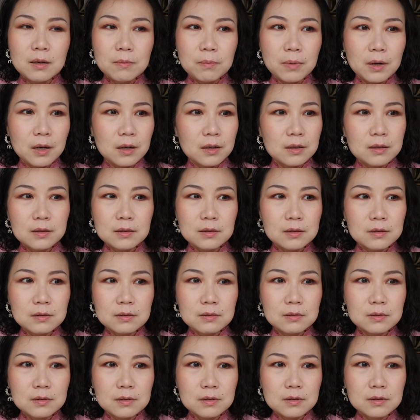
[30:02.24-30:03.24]
but
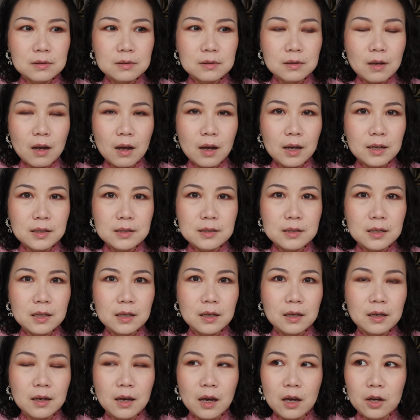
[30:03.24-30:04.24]
I
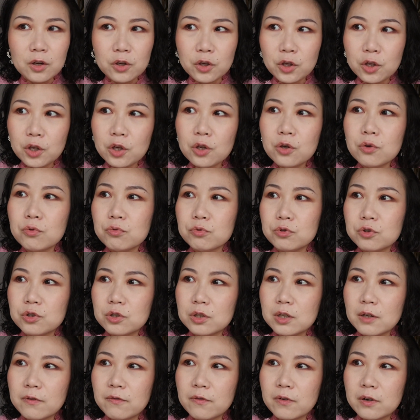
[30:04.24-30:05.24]
seen a
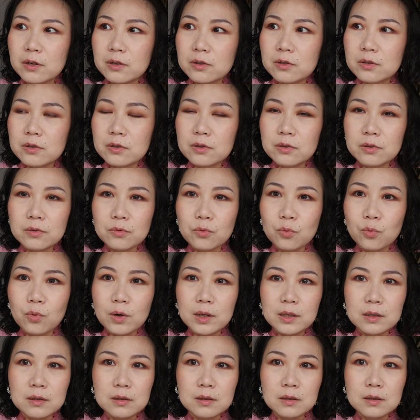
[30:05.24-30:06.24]
huge difference
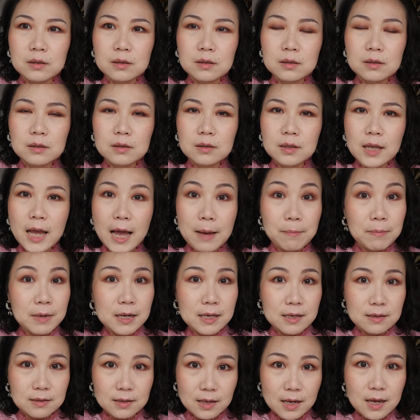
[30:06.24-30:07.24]
when
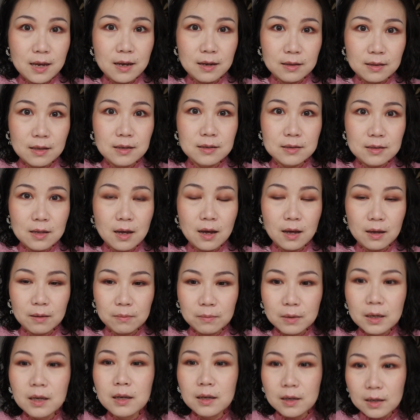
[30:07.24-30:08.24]
Emily is here this time,
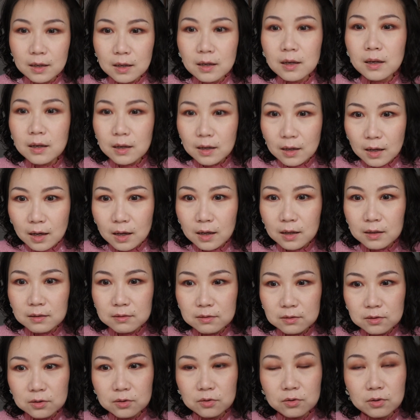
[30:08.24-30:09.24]

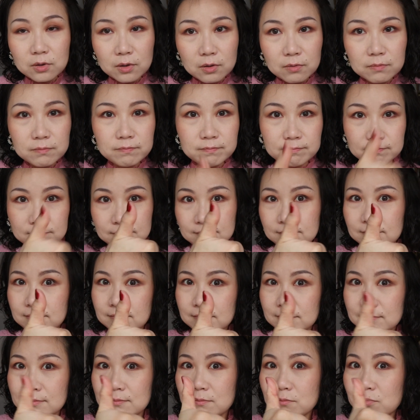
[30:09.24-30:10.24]
and you know,
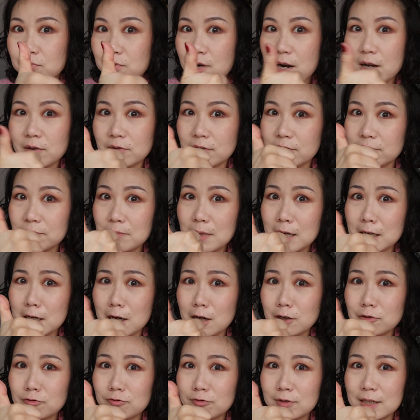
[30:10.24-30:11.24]
proud of my
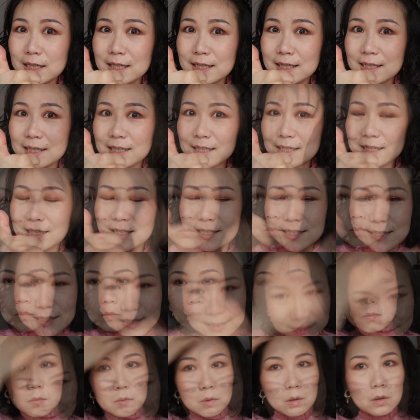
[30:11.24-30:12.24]
country.
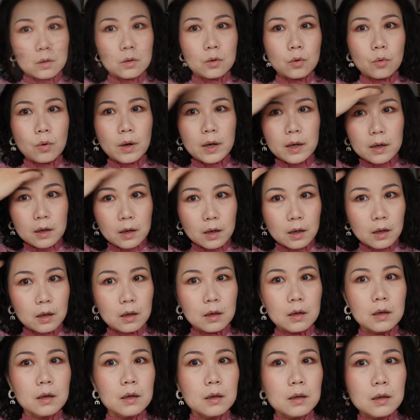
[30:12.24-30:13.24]
Quickly,
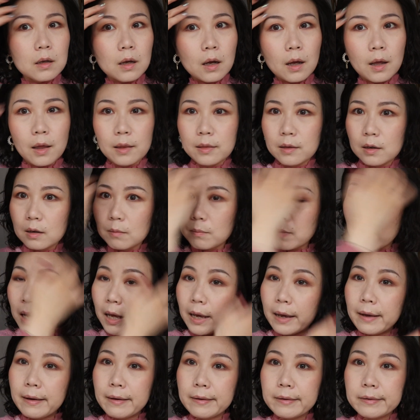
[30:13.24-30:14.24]
I think my
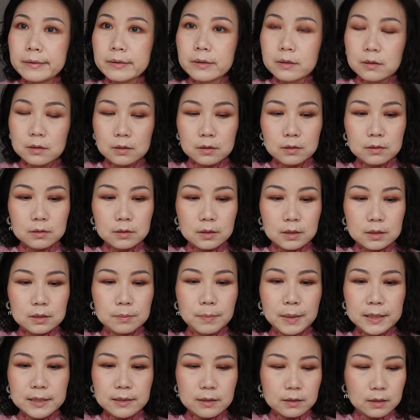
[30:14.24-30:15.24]
hair is
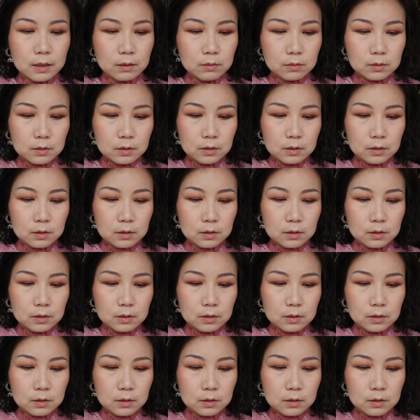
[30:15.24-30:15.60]
better now.